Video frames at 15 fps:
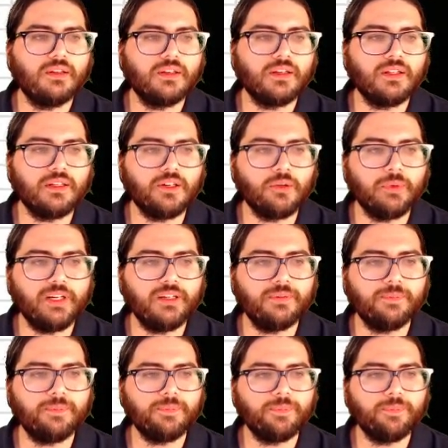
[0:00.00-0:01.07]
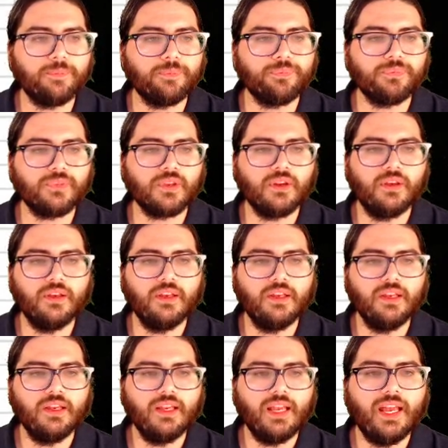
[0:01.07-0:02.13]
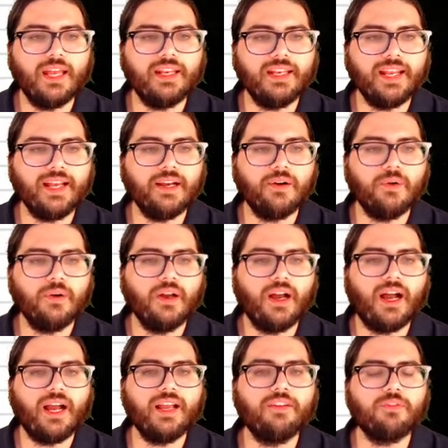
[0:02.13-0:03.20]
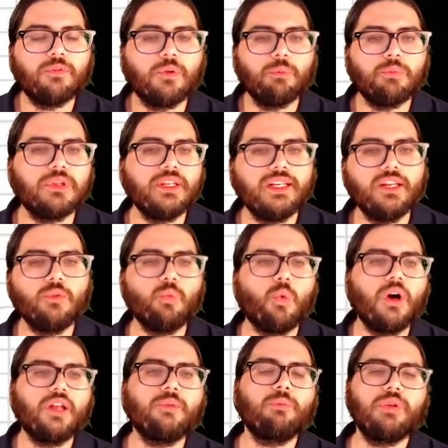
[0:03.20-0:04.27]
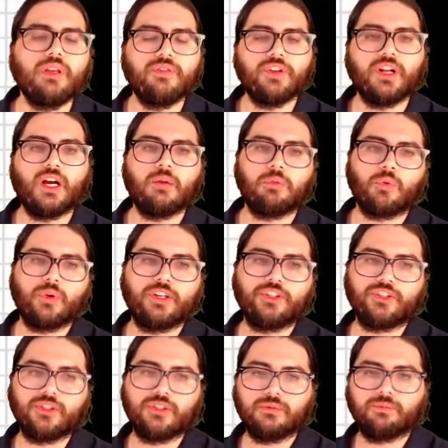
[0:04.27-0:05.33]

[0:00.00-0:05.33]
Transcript: Clear them out. And now I have completed one pivot operation.